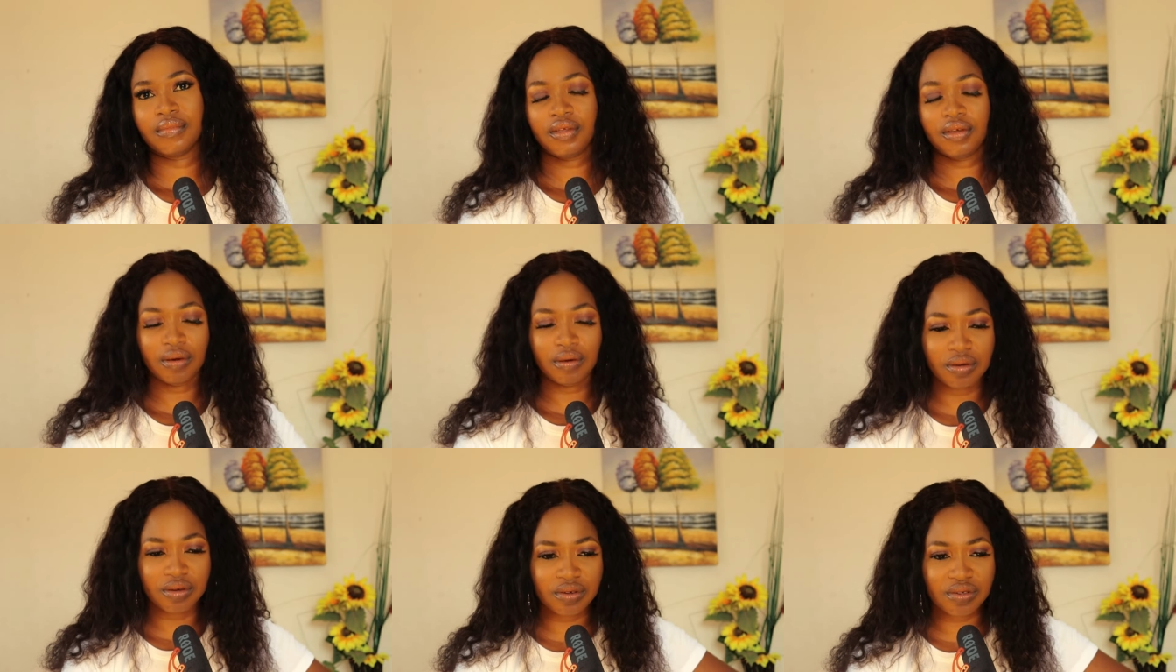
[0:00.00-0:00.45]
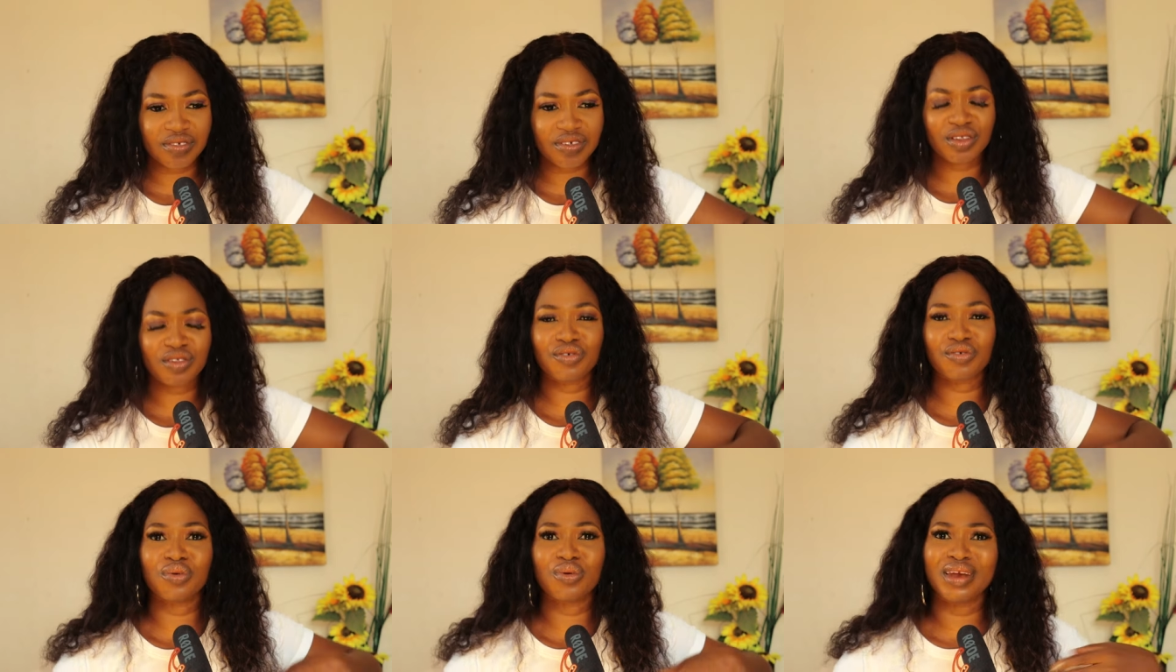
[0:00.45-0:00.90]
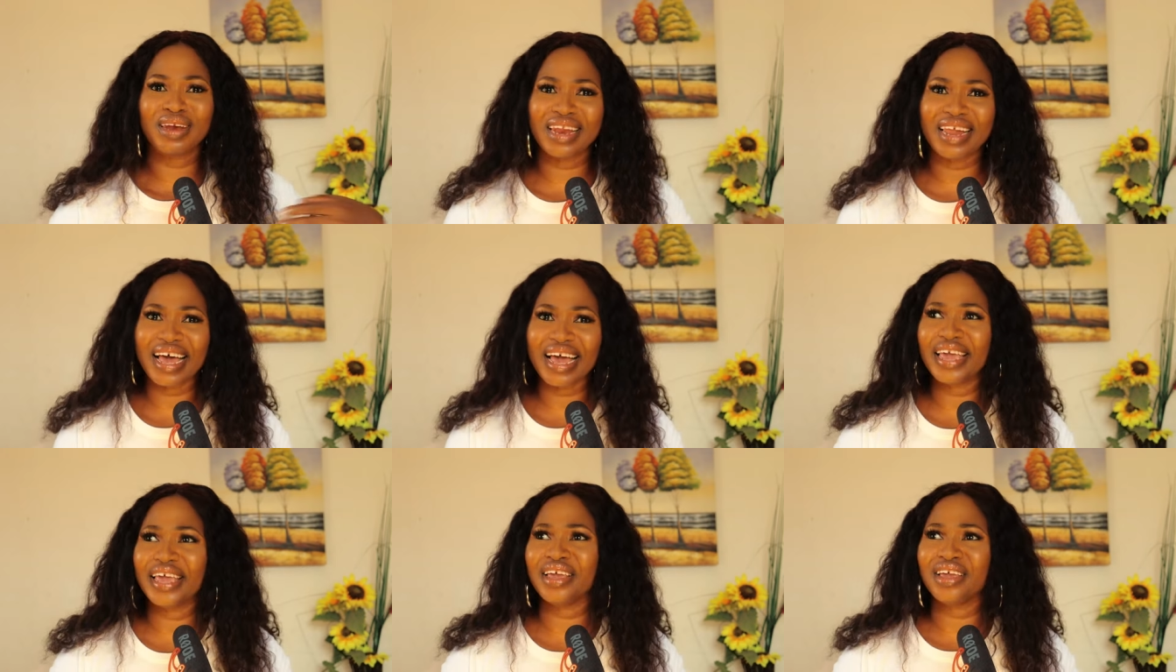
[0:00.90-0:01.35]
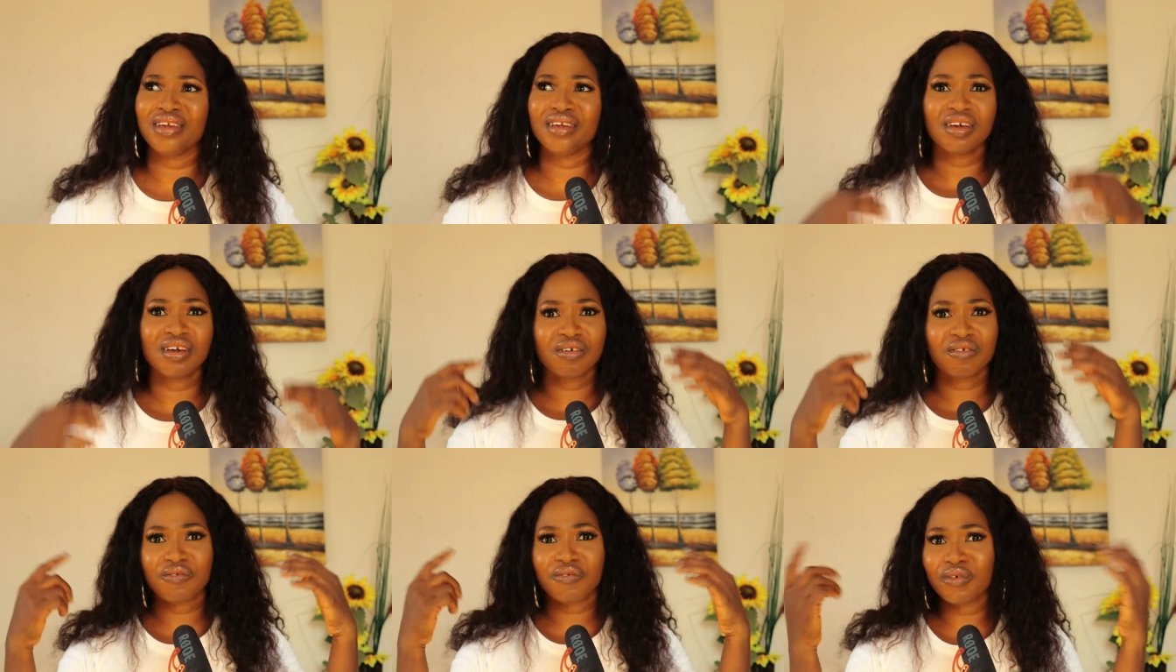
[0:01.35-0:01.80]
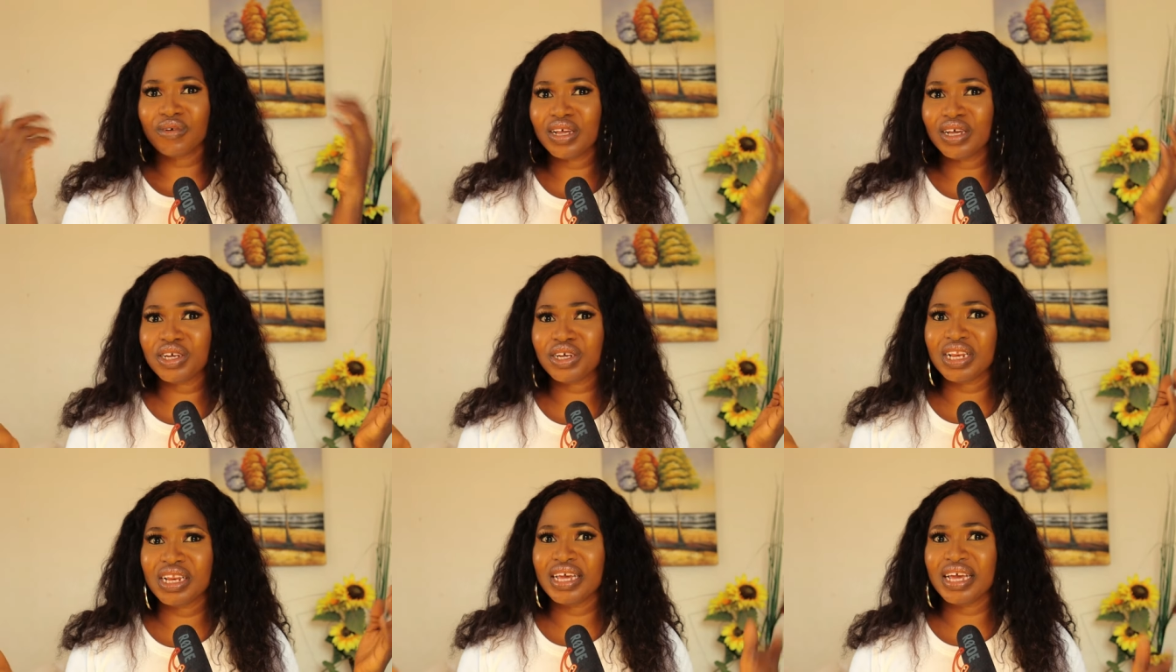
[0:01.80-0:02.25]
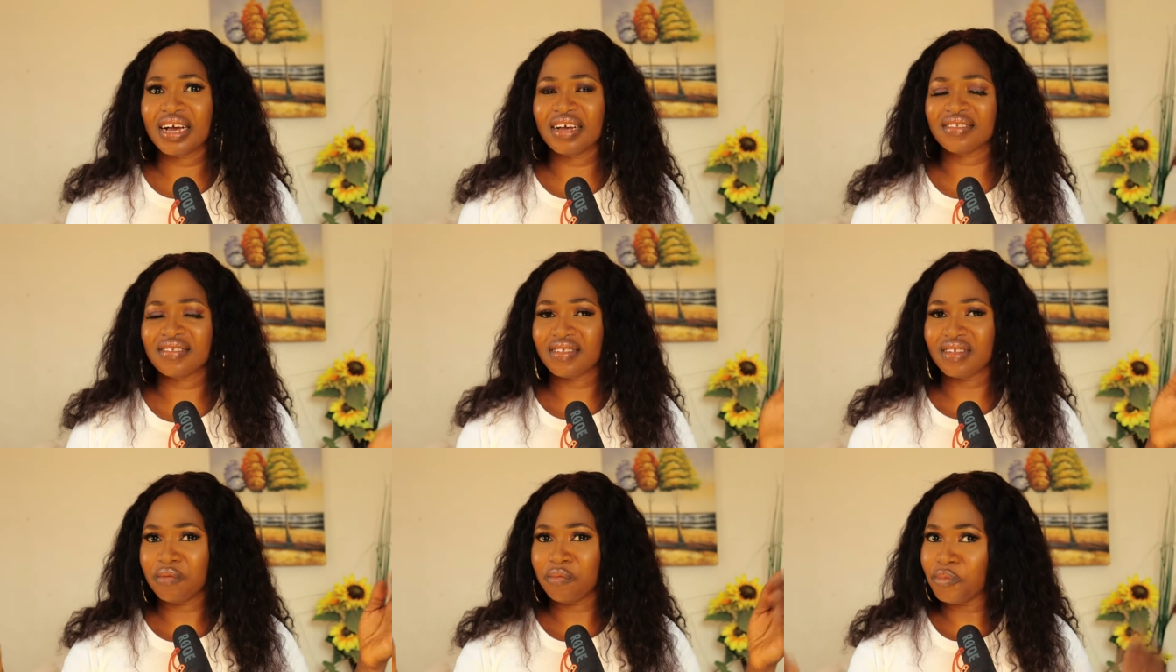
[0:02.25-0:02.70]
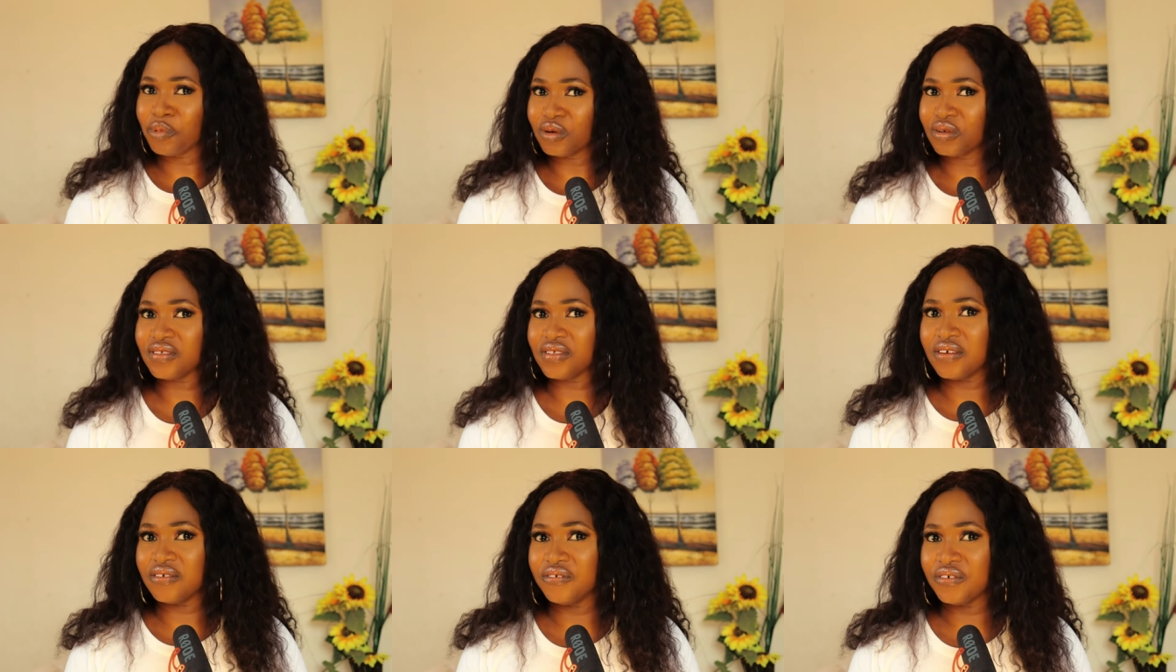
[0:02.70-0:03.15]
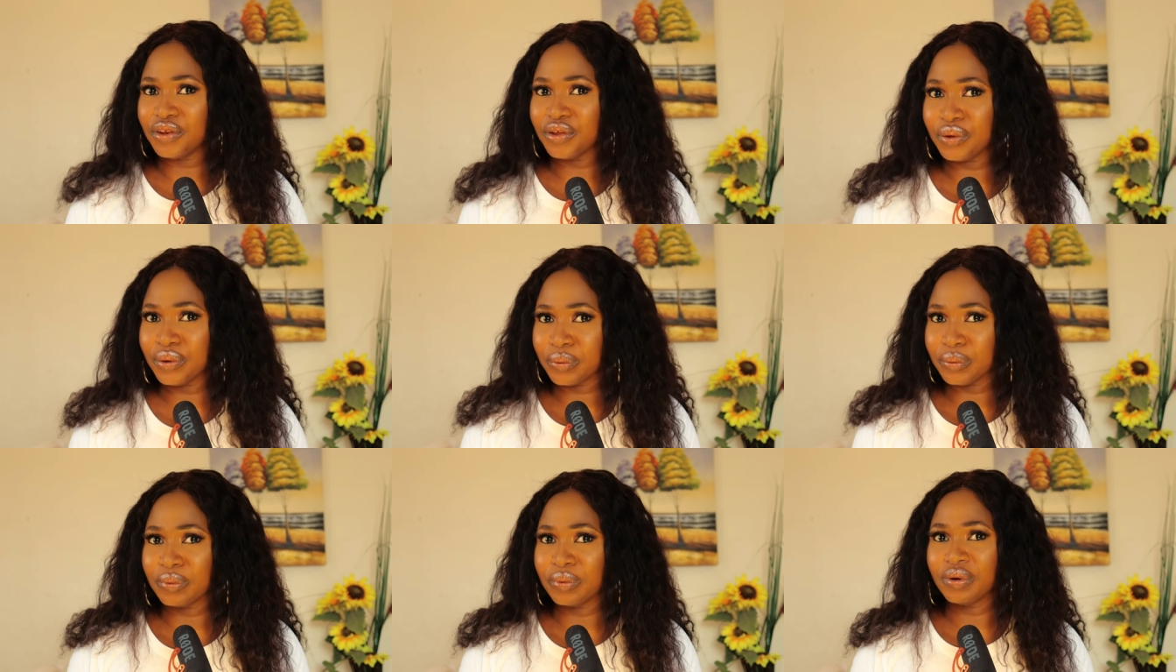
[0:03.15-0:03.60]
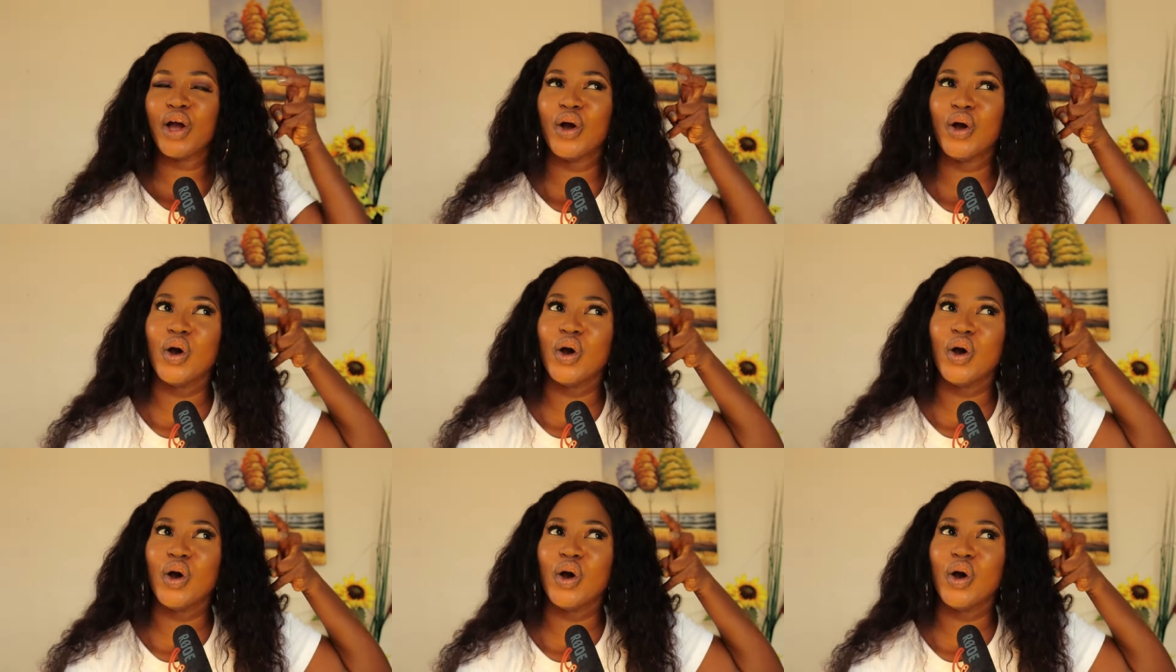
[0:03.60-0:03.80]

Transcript: You use it, you lie foolishly and still post the video.